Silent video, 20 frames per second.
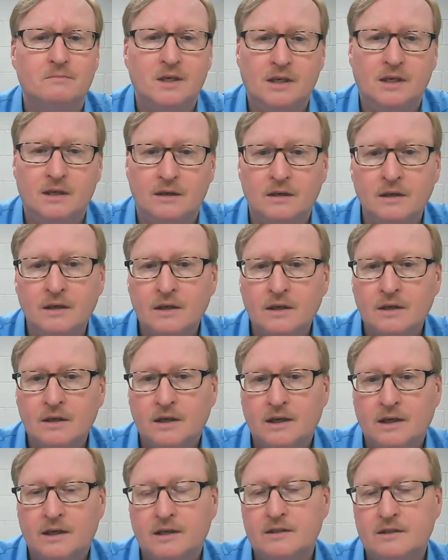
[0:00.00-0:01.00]
money.
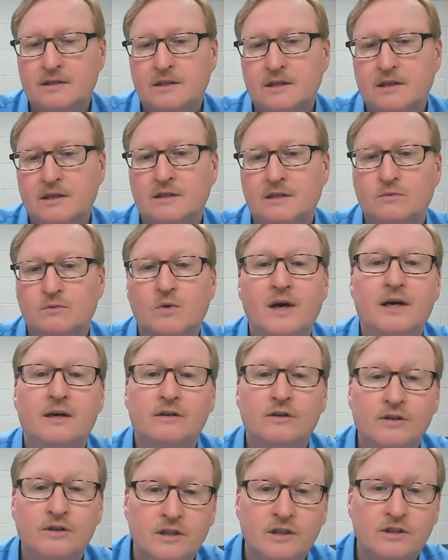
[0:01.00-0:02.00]
And he says, well, how
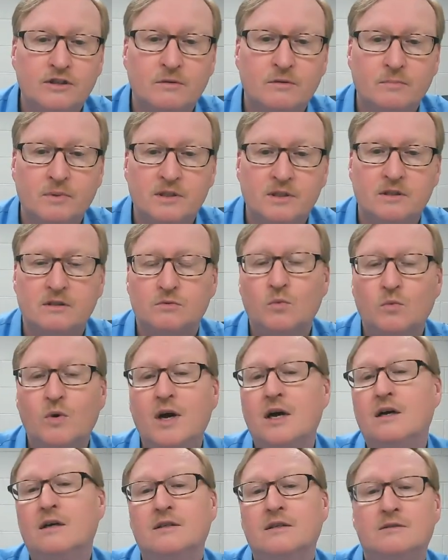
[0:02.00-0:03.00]
good is your business?
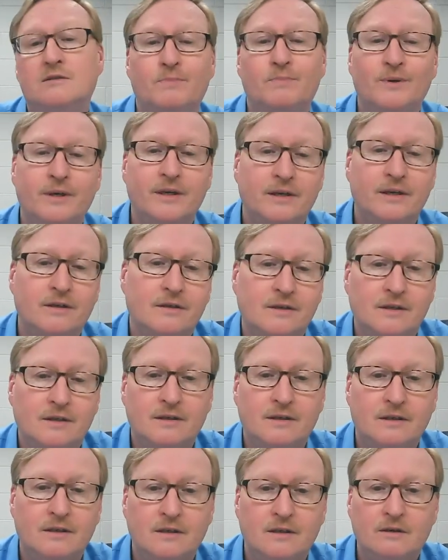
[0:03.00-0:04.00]
Well, it's pretty
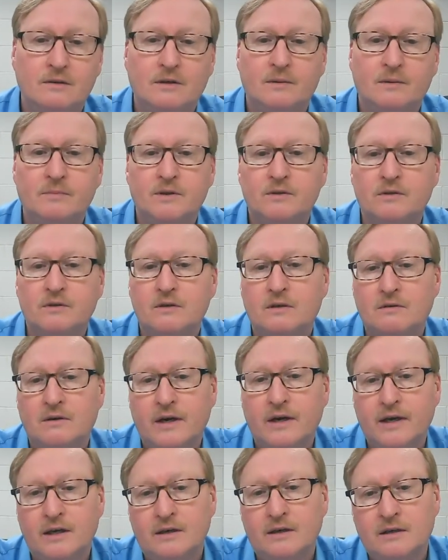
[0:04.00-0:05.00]
good. I'm doing all
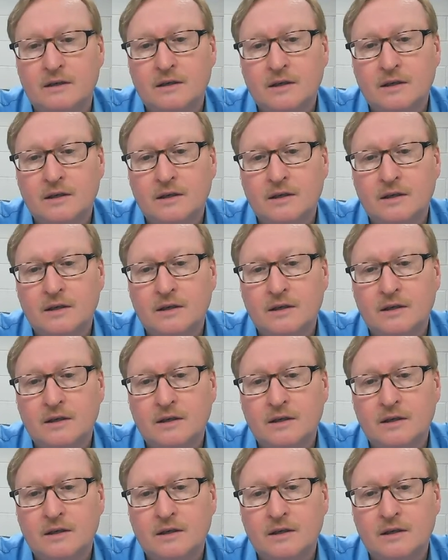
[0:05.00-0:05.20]
right.